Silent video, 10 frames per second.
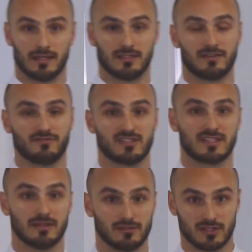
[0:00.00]
and different
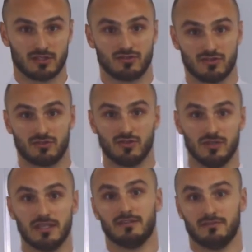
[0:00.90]
skills that you
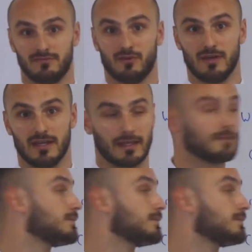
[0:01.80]
need for reading.